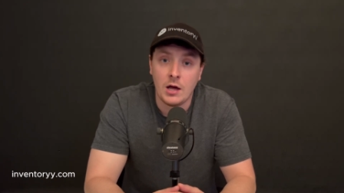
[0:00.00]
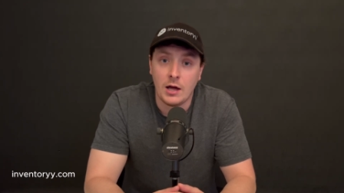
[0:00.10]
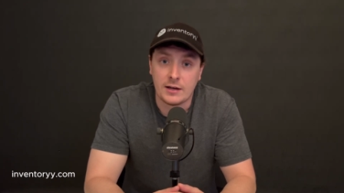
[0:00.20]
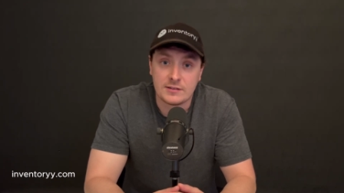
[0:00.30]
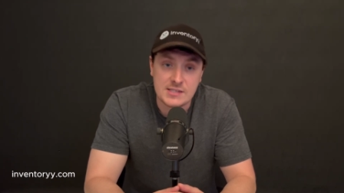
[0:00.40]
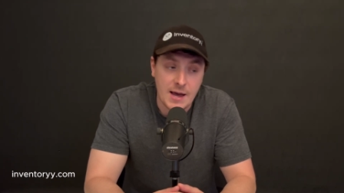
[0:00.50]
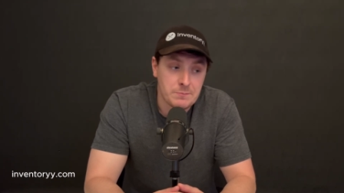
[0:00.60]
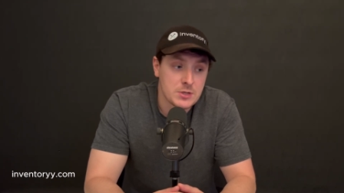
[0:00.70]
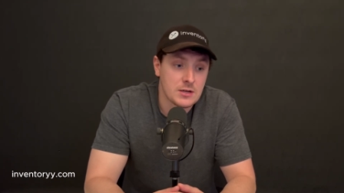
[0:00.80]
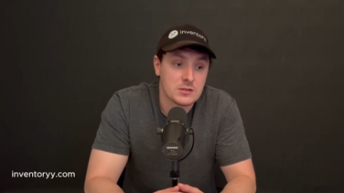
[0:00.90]

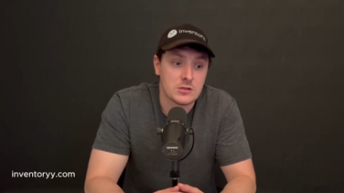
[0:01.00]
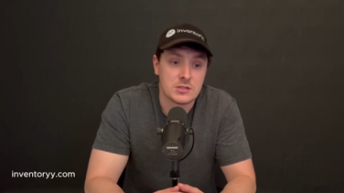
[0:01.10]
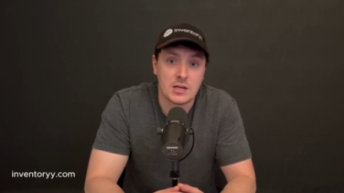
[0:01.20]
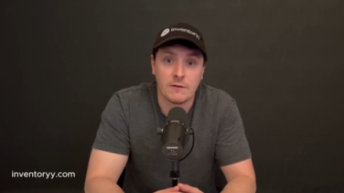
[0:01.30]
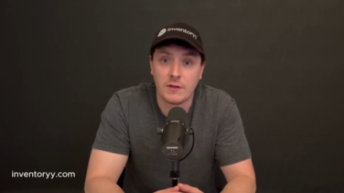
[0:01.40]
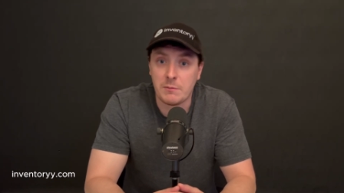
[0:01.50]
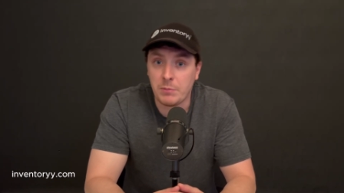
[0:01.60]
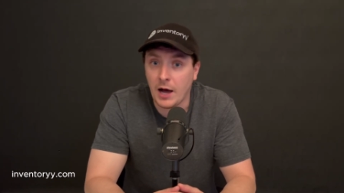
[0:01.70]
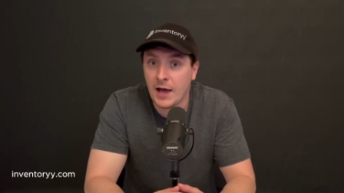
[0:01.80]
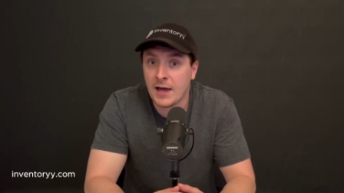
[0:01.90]
accept it, to see if they
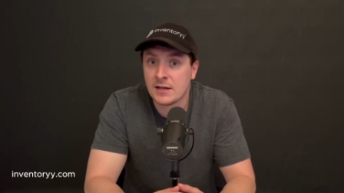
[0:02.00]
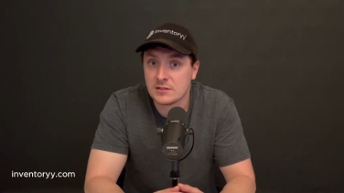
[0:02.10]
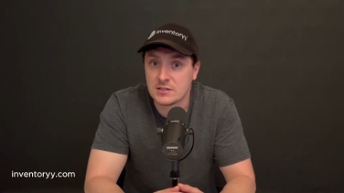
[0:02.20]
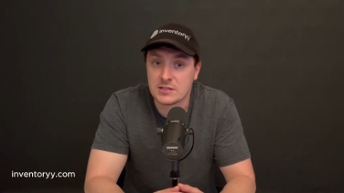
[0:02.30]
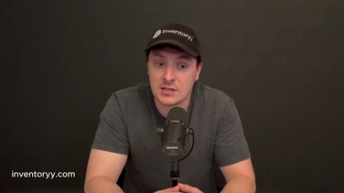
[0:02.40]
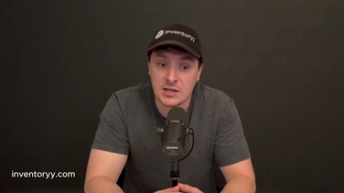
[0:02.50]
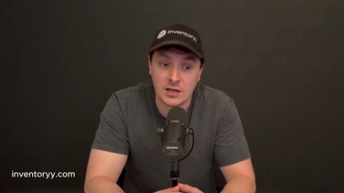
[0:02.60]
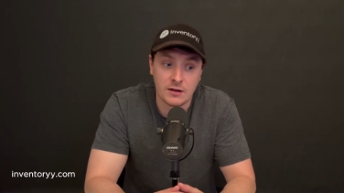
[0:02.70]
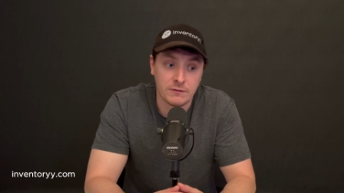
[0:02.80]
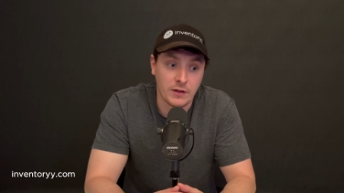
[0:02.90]
buy it, to see
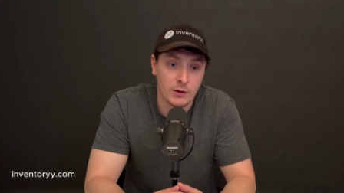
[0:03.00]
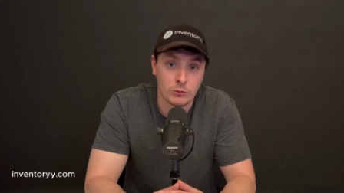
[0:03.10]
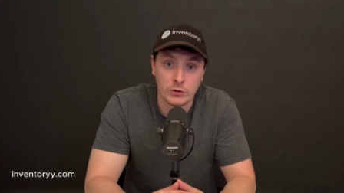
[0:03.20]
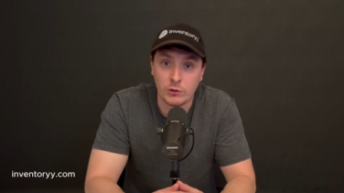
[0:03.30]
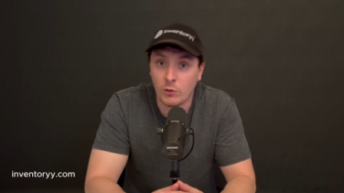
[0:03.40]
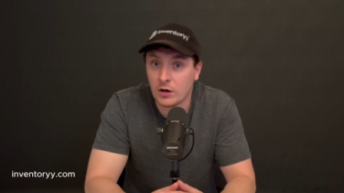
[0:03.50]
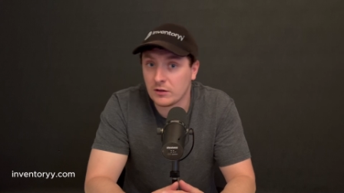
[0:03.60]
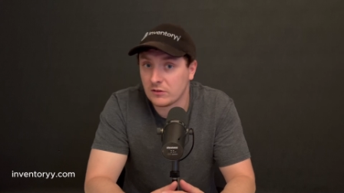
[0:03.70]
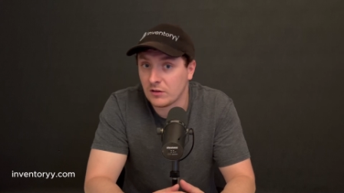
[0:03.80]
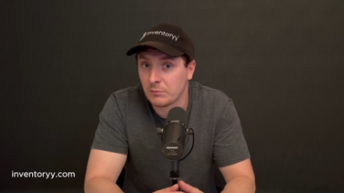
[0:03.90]
if they really
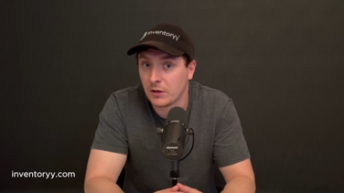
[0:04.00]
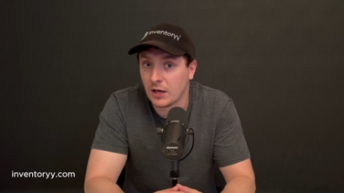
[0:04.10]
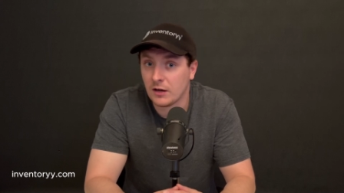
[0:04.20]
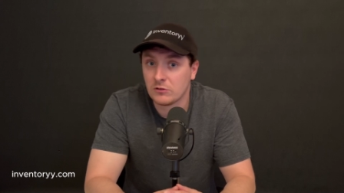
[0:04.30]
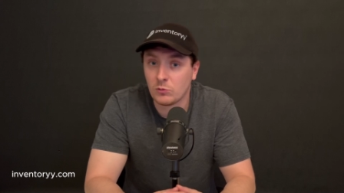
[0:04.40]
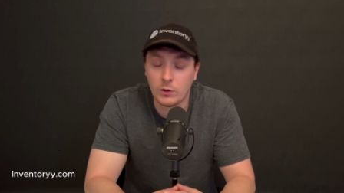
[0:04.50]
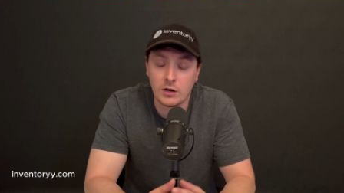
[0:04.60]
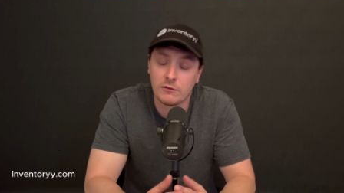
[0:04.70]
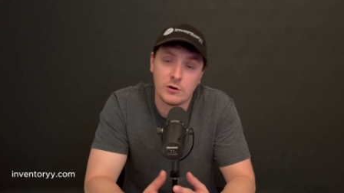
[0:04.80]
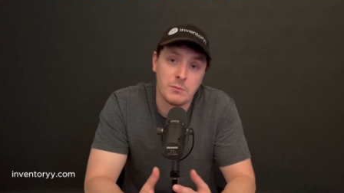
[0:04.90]
wanted something else,
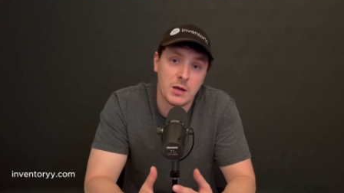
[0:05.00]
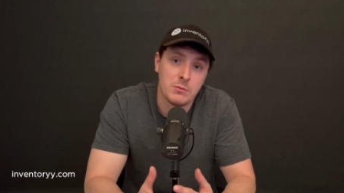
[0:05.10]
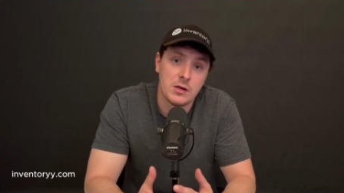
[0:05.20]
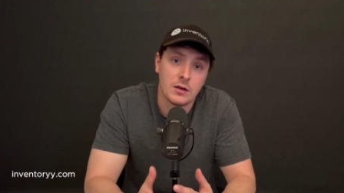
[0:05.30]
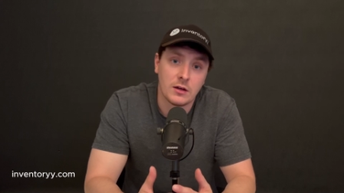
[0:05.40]
whatever it may be.